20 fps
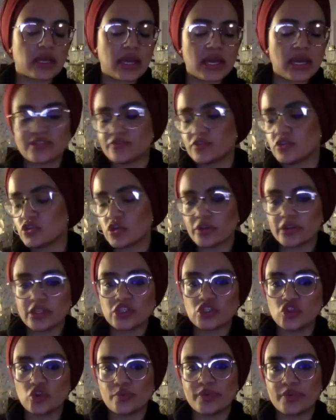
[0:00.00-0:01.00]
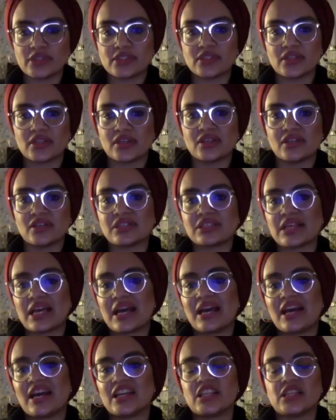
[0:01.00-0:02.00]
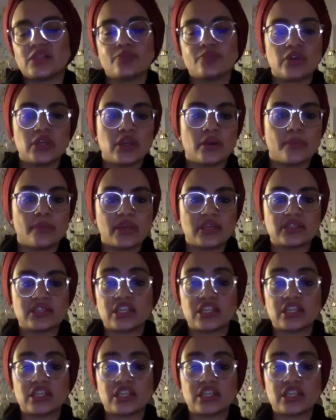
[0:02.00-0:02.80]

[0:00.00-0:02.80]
guys, I've just joined this new business and it's pretty amazing.